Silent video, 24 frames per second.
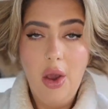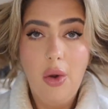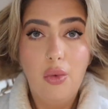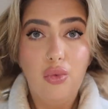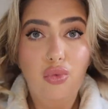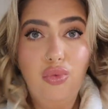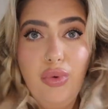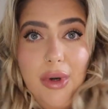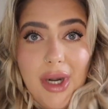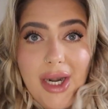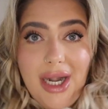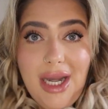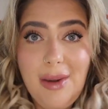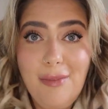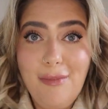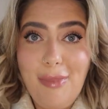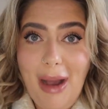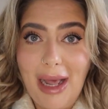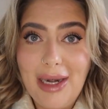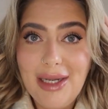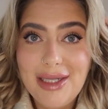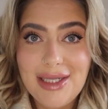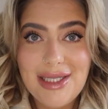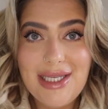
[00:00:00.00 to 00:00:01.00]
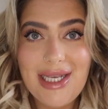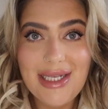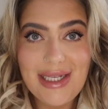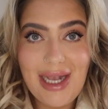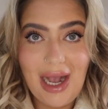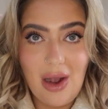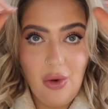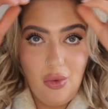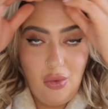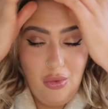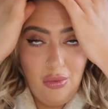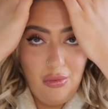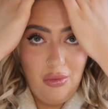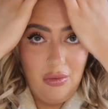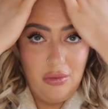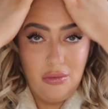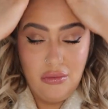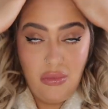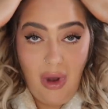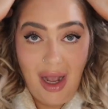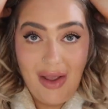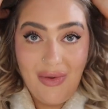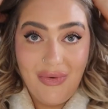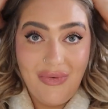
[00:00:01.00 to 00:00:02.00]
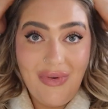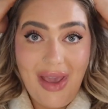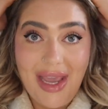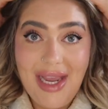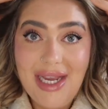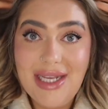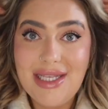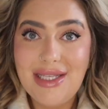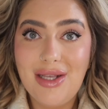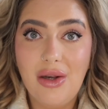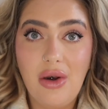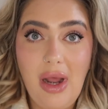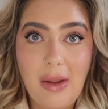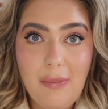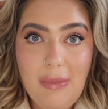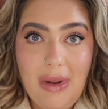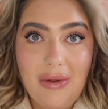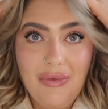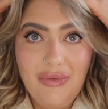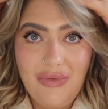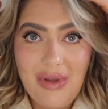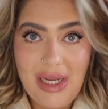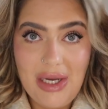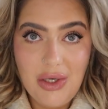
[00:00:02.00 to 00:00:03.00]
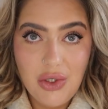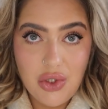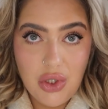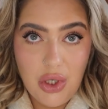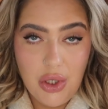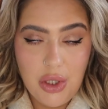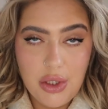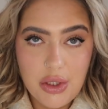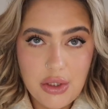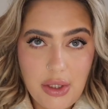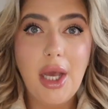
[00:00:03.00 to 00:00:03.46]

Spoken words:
really balances out my face and like my features.